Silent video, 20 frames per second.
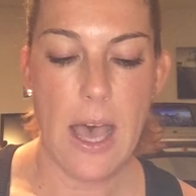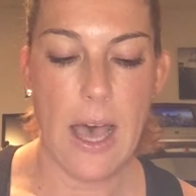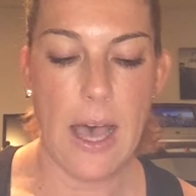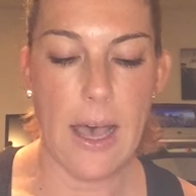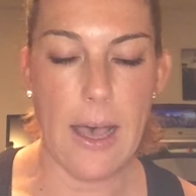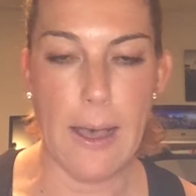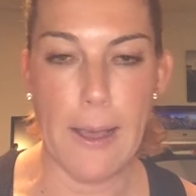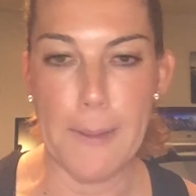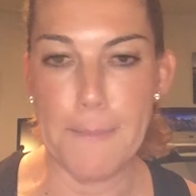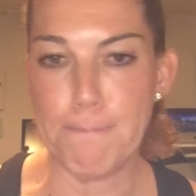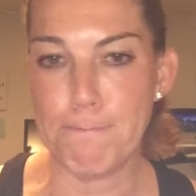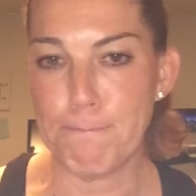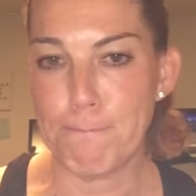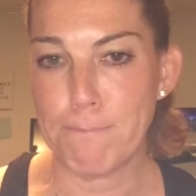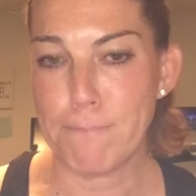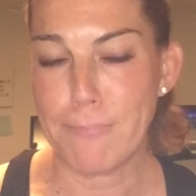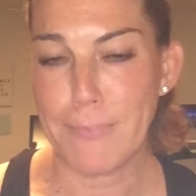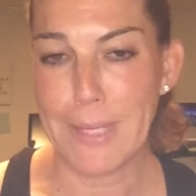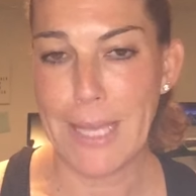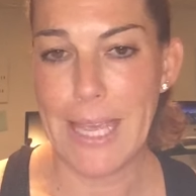And
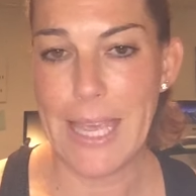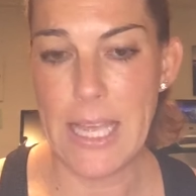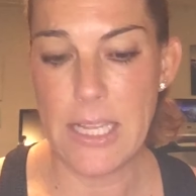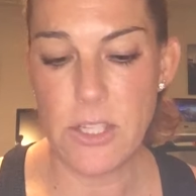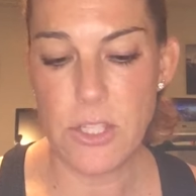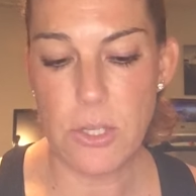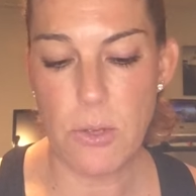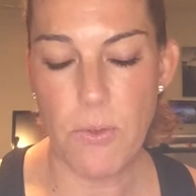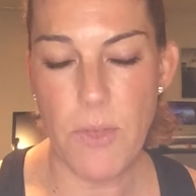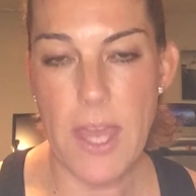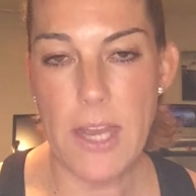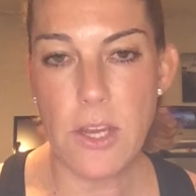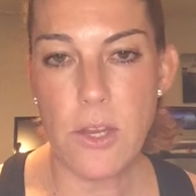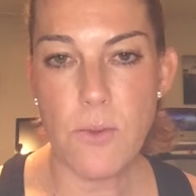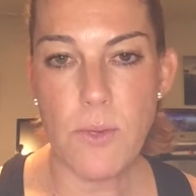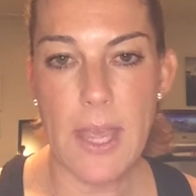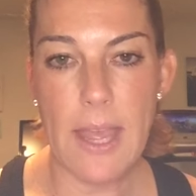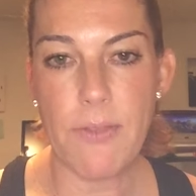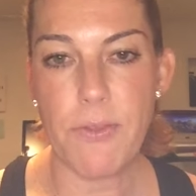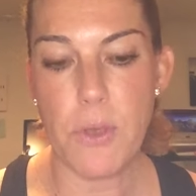so then
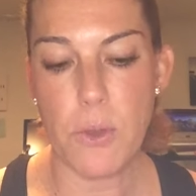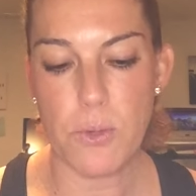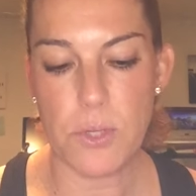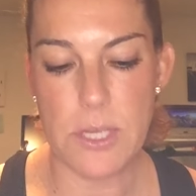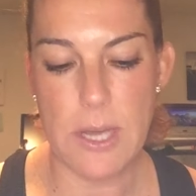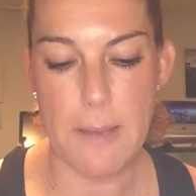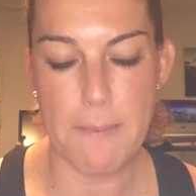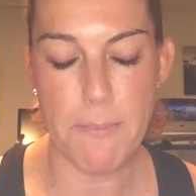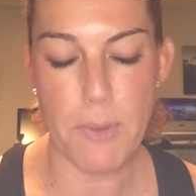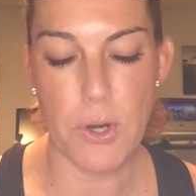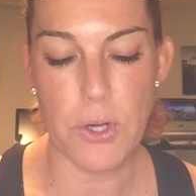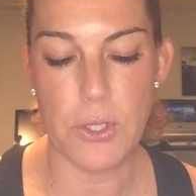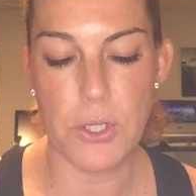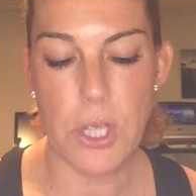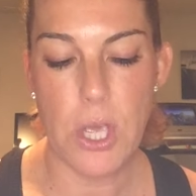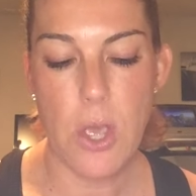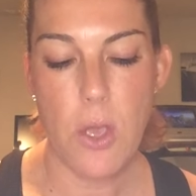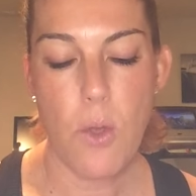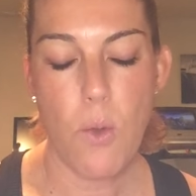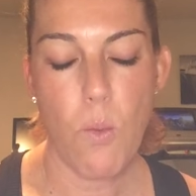you get those numbers.